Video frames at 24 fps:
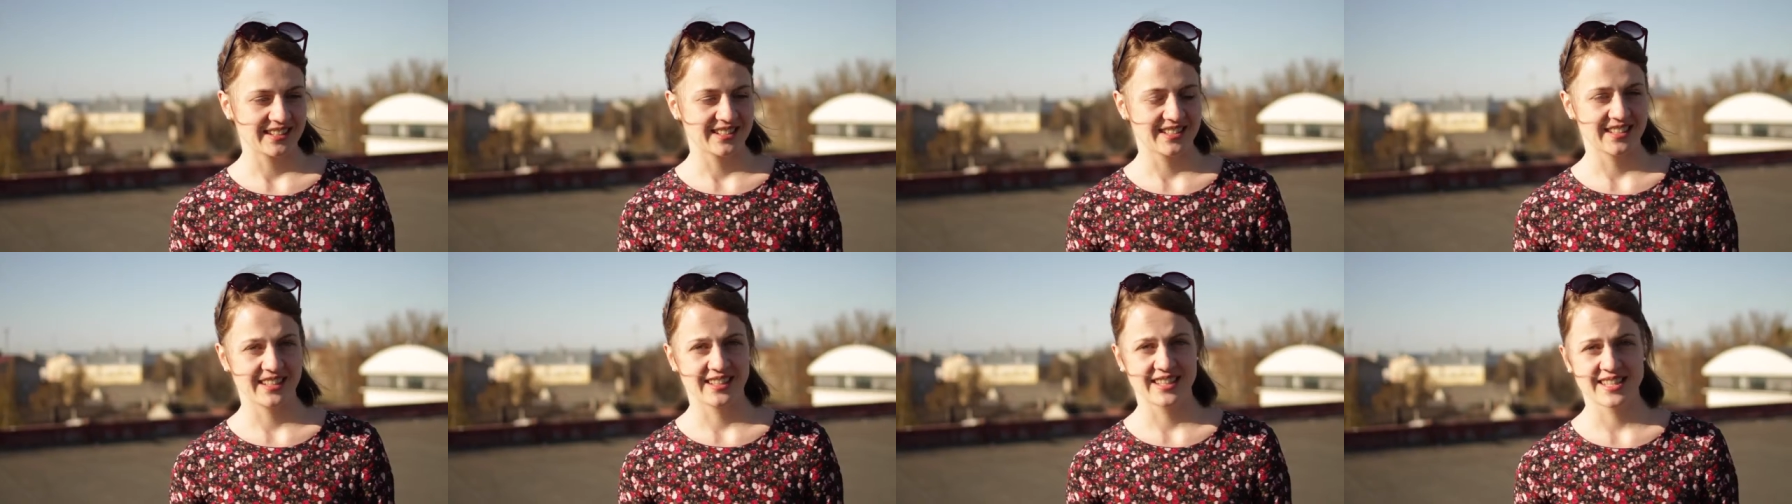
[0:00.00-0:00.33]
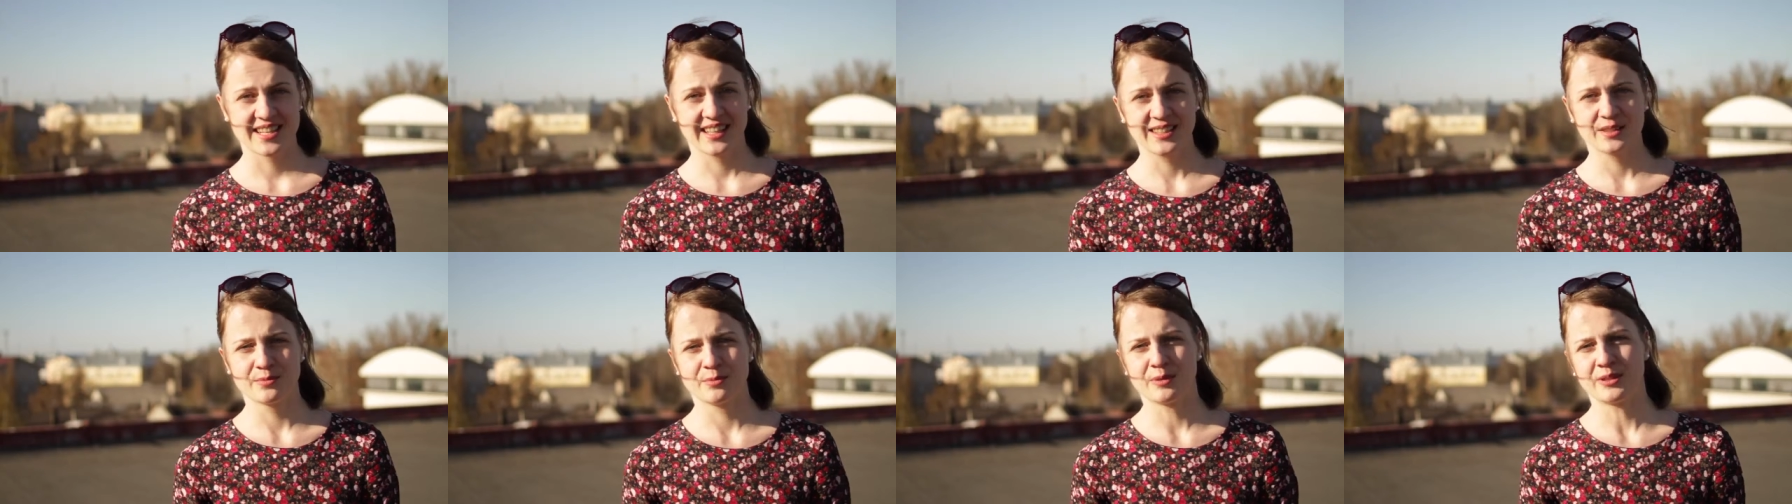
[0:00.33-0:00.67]
so uh,
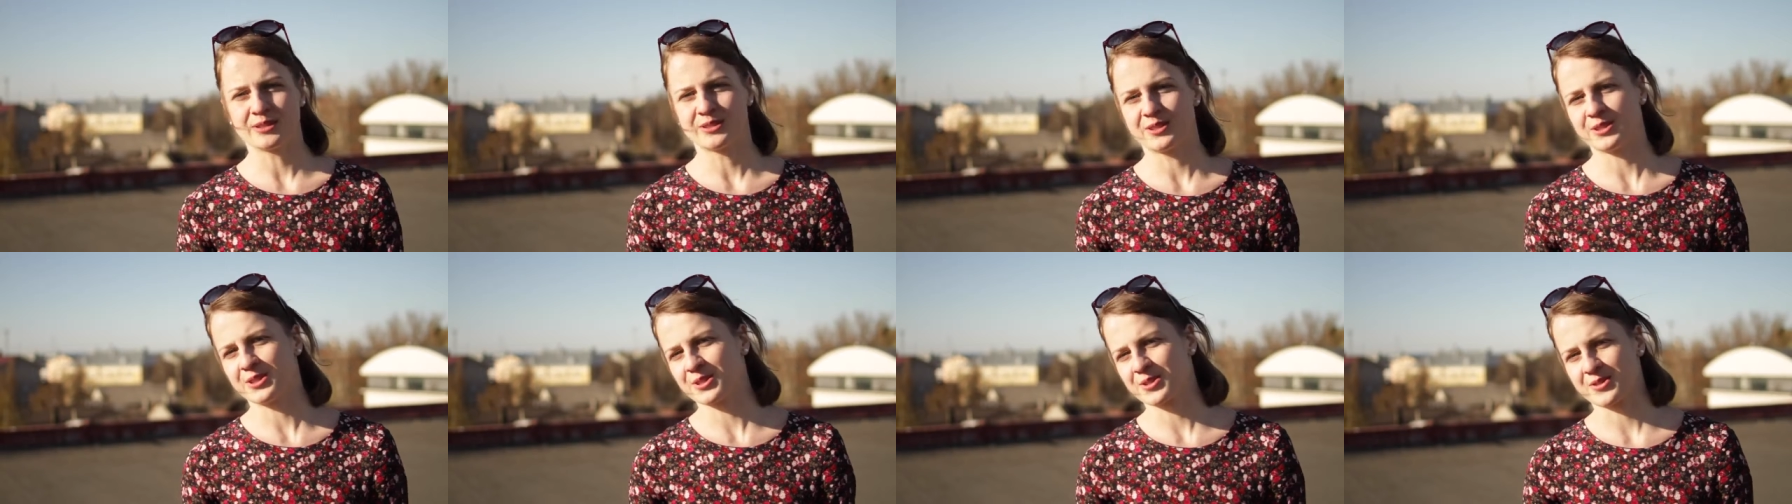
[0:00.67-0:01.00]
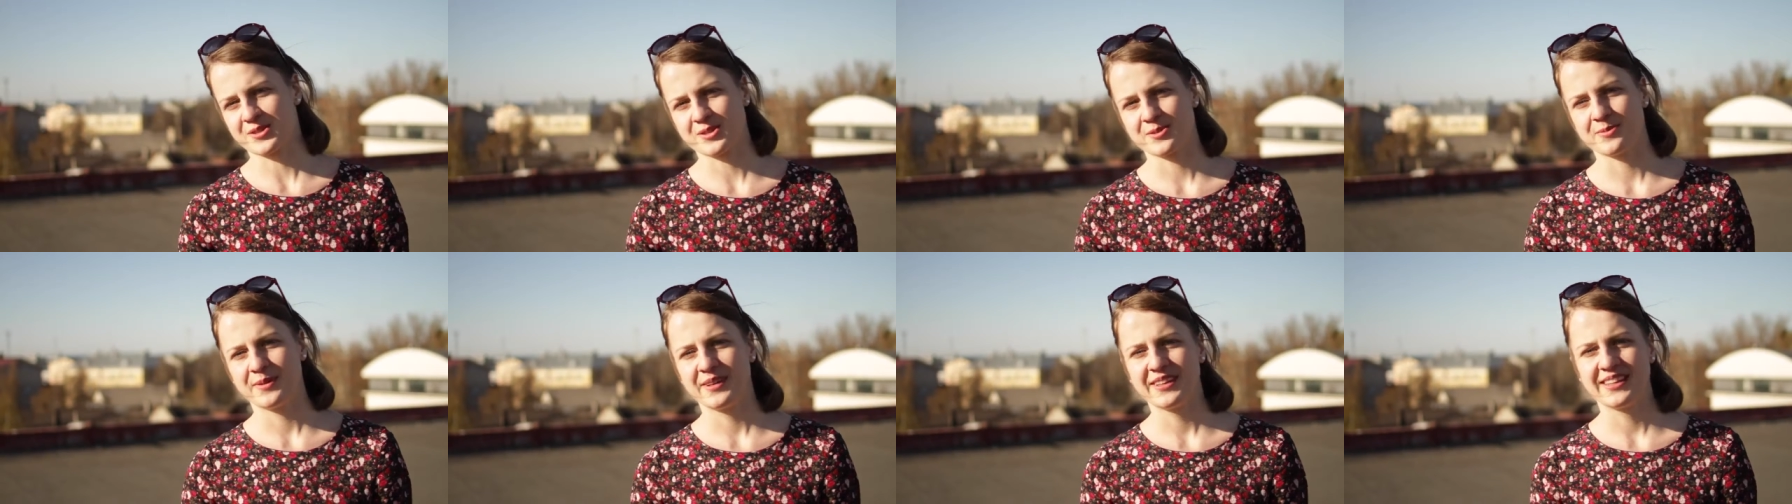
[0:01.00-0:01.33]
it's not about all
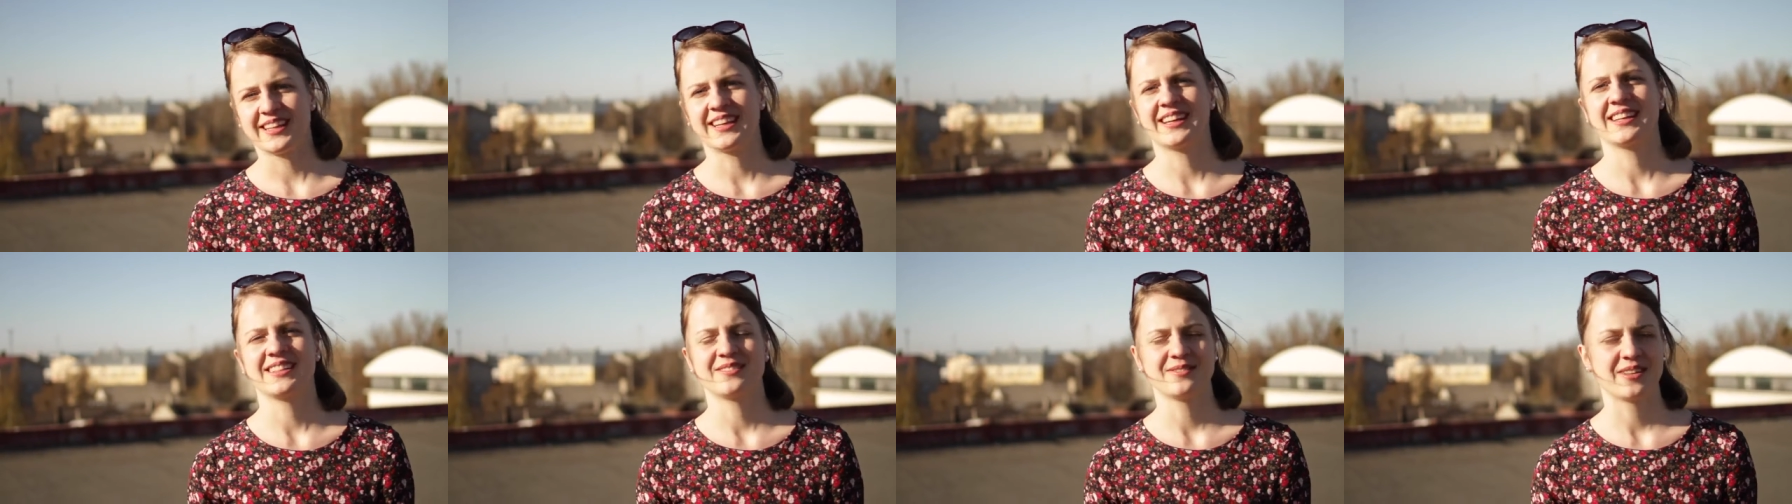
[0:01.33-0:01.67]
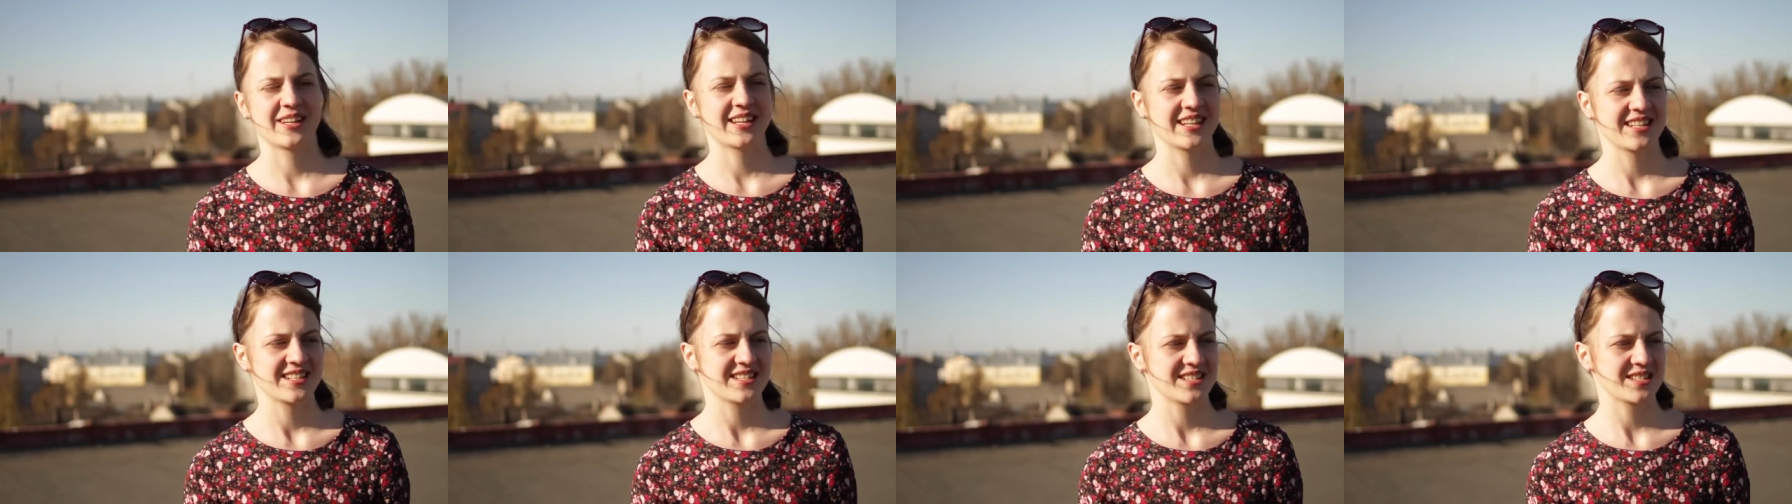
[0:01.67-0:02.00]
cross media,
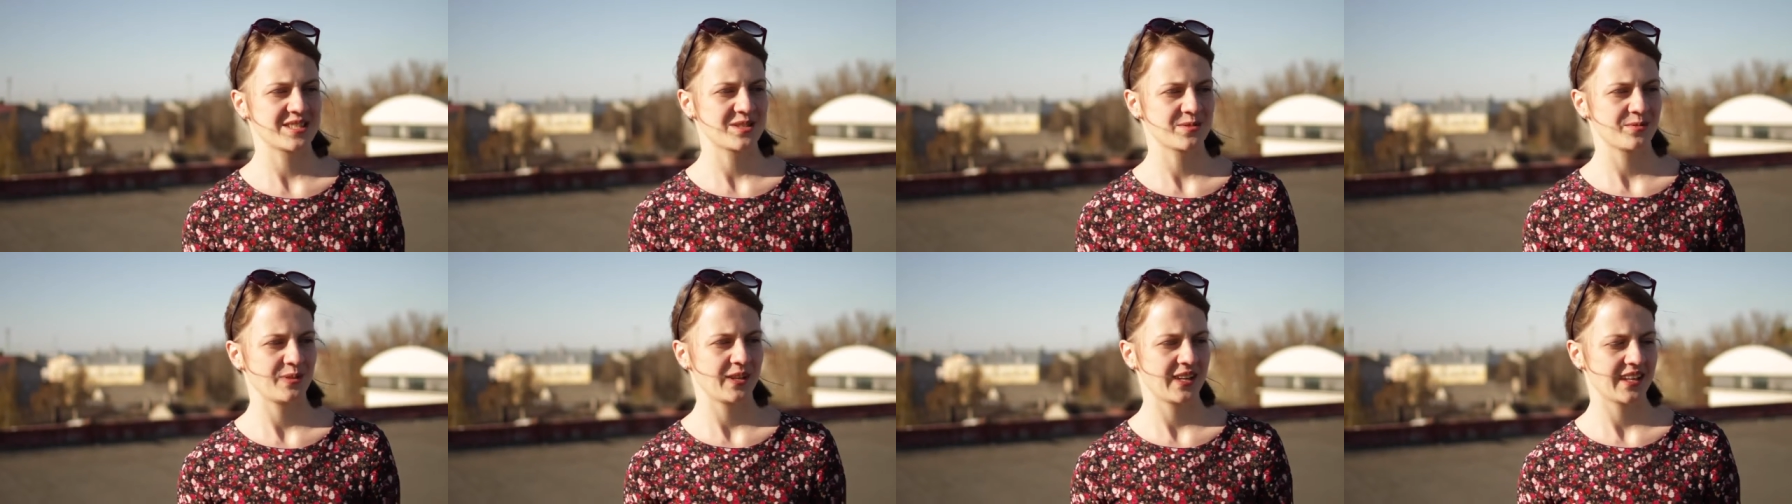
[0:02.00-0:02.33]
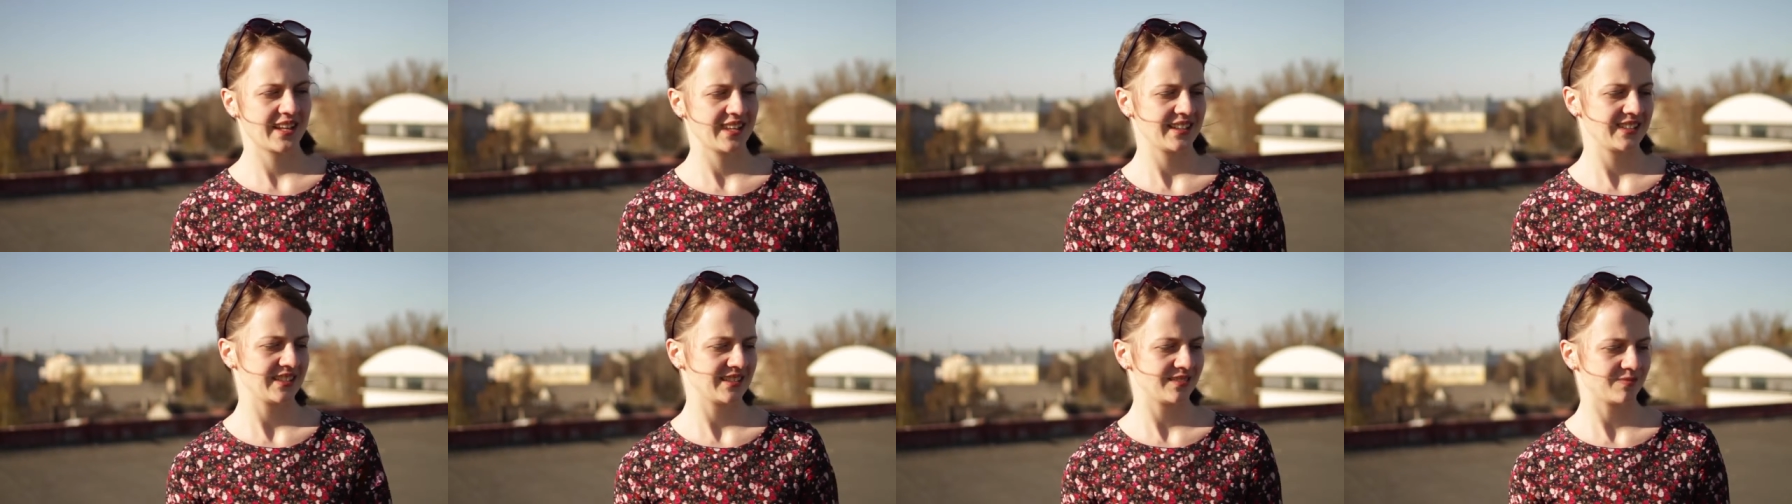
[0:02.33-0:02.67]
because we
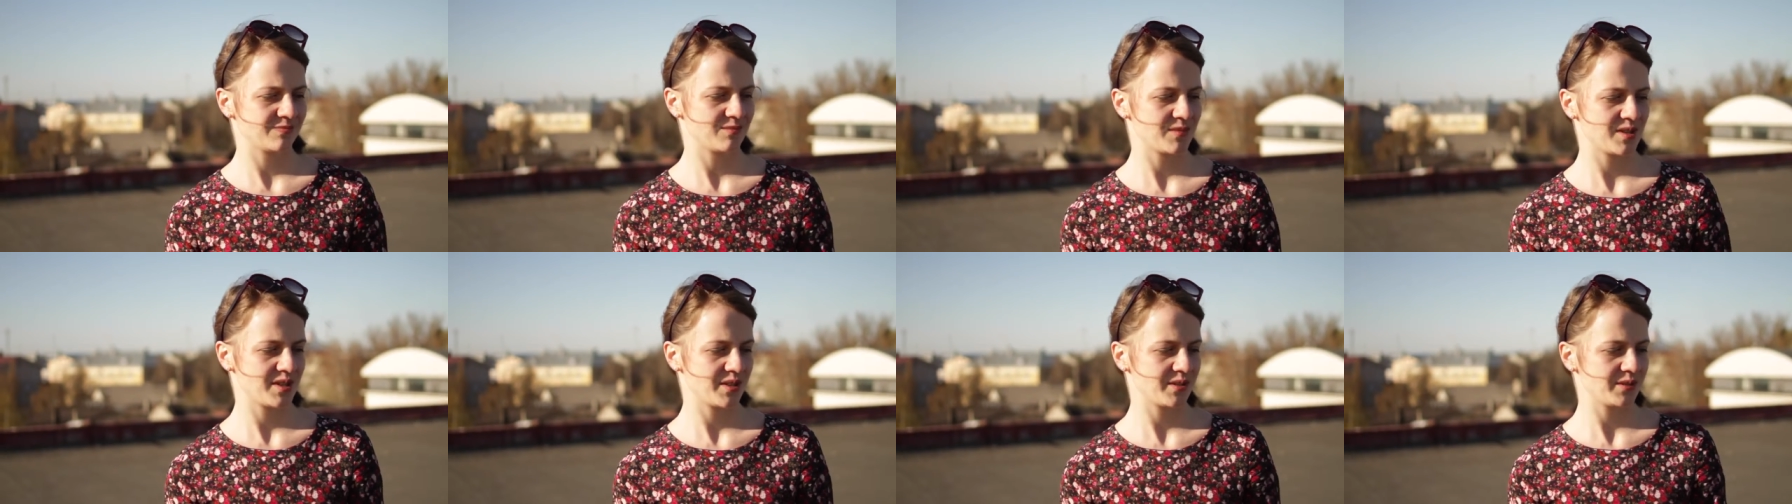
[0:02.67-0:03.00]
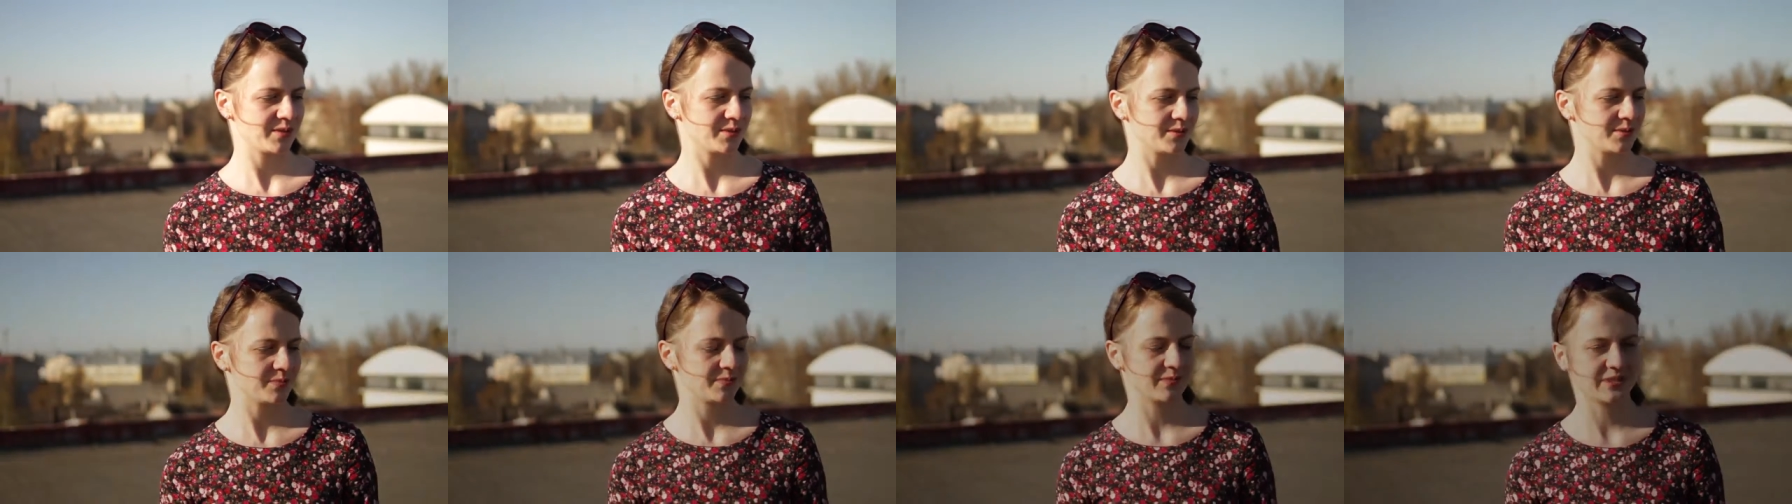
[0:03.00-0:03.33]
can
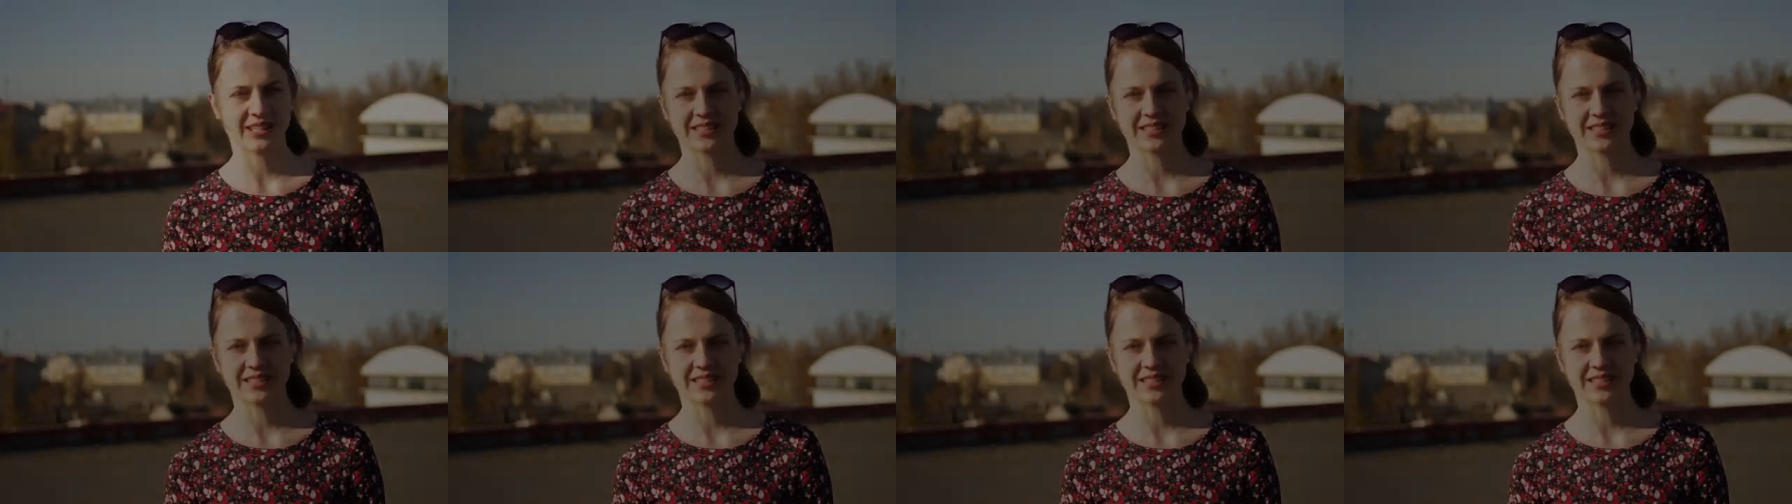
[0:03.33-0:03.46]
do a